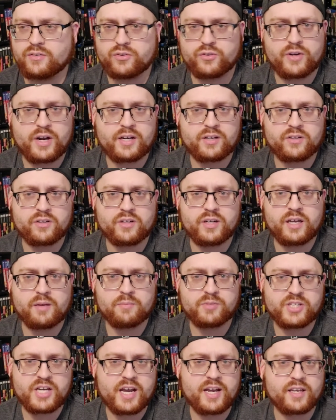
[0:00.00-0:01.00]
director
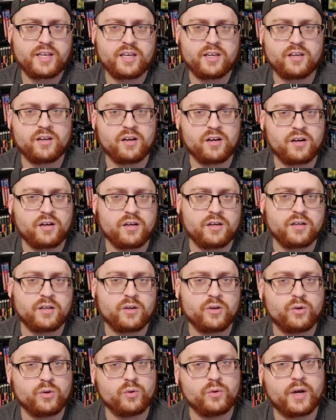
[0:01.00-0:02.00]
named Jackie Kong,
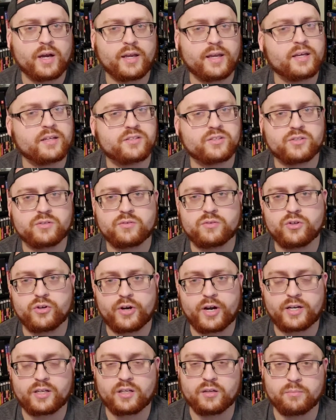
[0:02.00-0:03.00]
who I guess
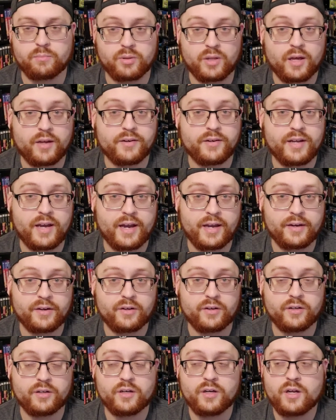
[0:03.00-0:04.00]
directed Blood
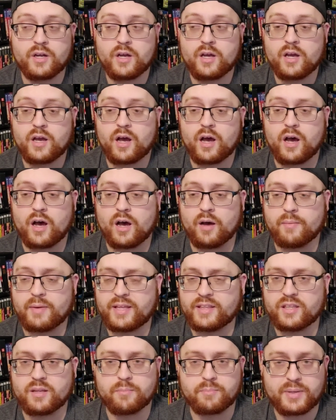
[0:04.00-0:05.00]
Diner
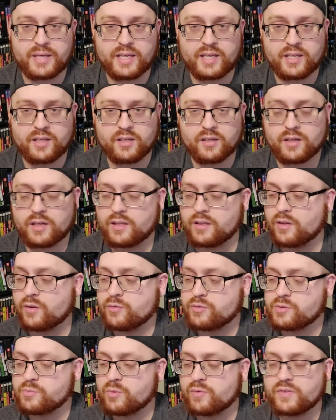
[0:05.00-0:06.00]
and The Being, and
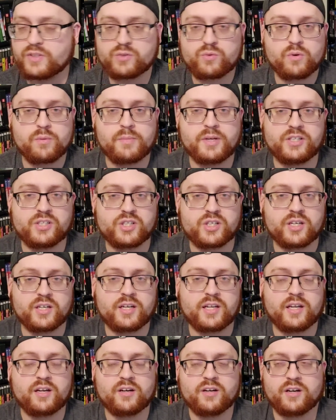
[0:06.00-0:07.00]
those movies were mentioned in
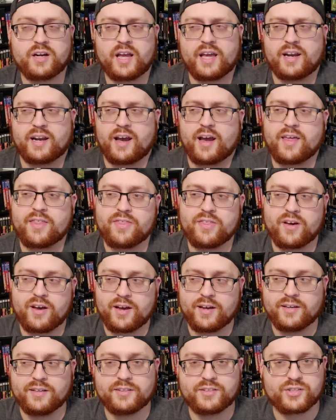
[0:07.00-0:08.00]
here. And I
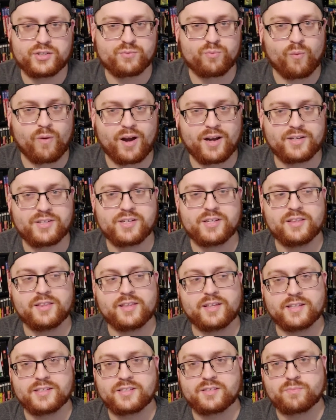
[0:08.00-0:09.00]
thought, just watching
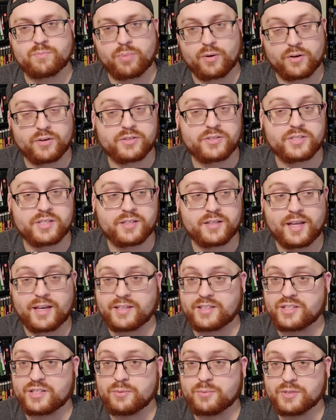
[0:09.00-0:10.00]
this person,
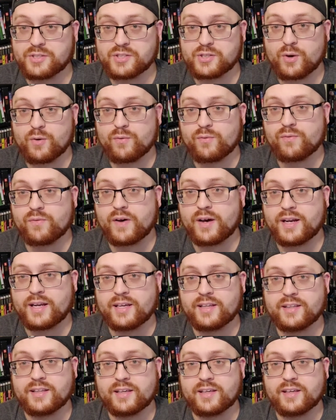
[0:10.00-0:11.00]
like, she was so
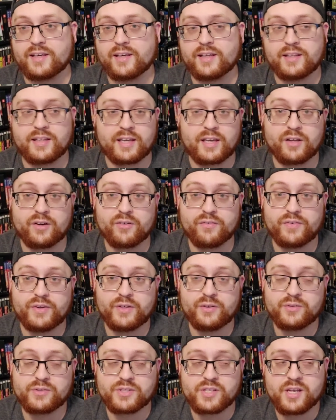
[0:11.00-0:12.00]
funny in the
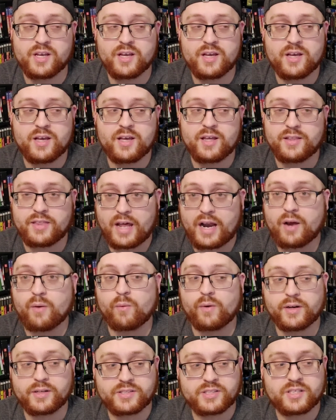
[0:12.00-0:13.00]
interviews that I
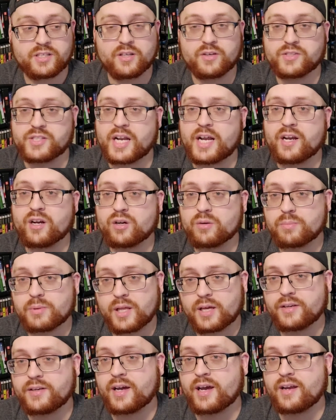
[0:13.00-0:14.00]
want to see those. And I hear
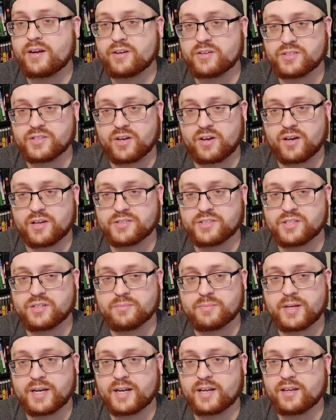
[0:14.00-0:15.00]
Blood Diner is
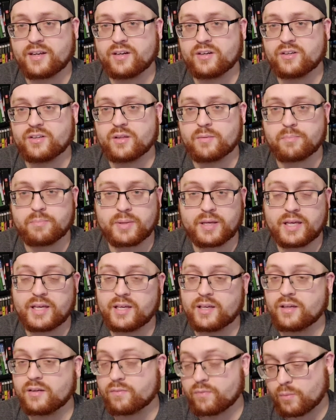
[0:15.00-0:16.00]
awesome, and I hear The
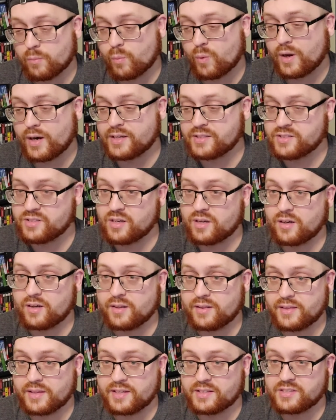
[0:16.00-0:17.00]
Being, from what I saw
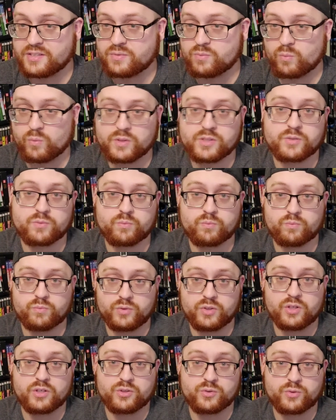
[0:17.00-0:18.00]
on this,
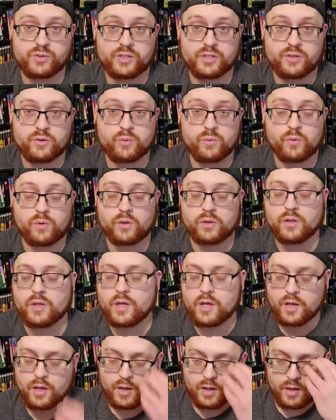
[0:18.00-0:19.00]
looks really cool.
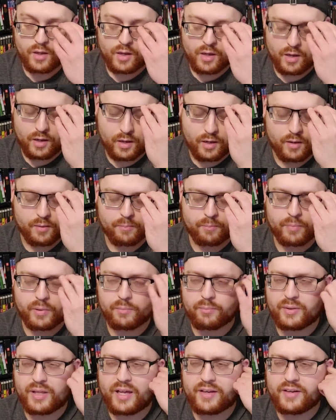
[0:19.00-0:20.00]

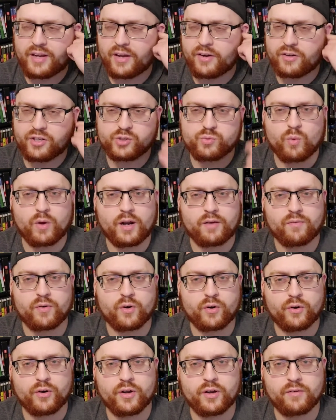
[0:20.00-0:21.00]
But Blood Diner is one I've
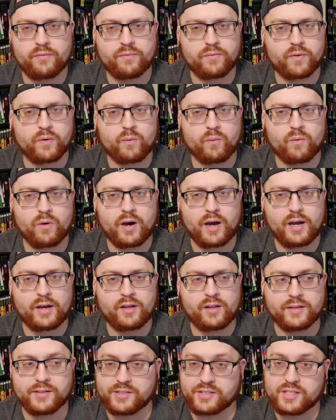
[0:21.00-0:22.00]
heard of for a
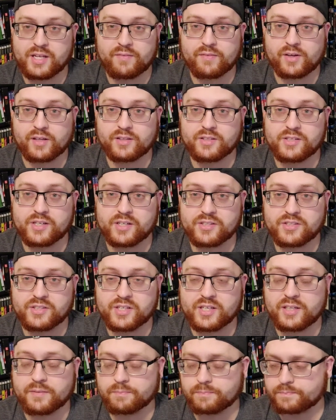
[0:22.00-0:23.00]
while. I just haven't got the chance to
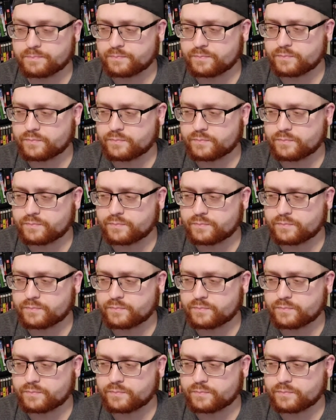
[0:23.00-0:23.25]
see it.